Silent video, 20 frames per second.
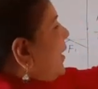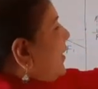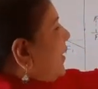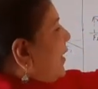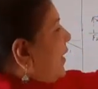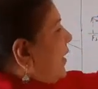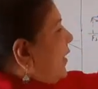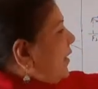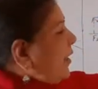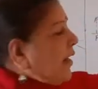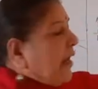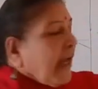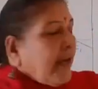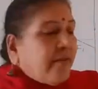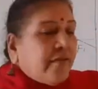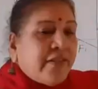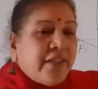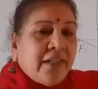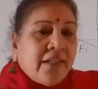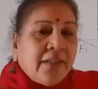here I
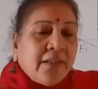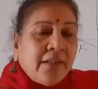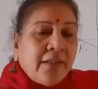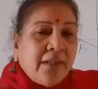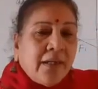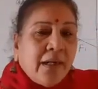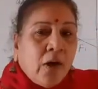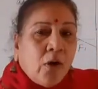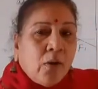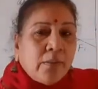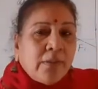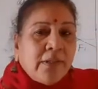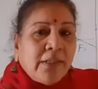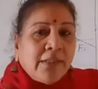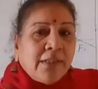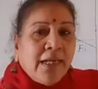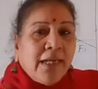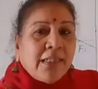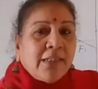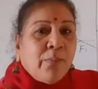have taken the
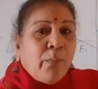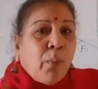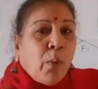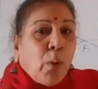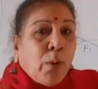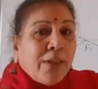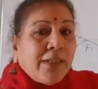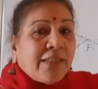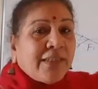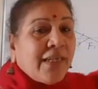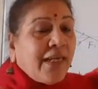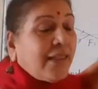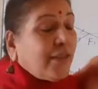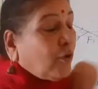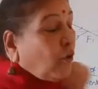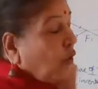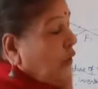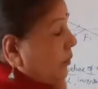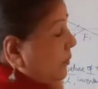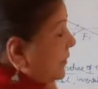object as point size
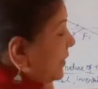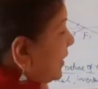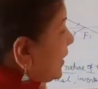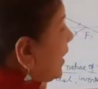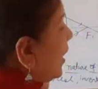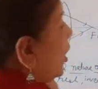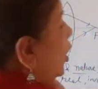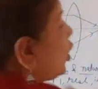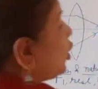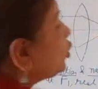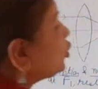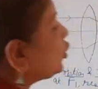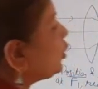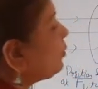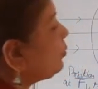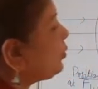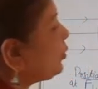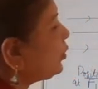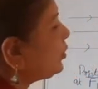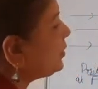object. So
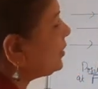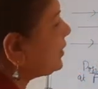in both the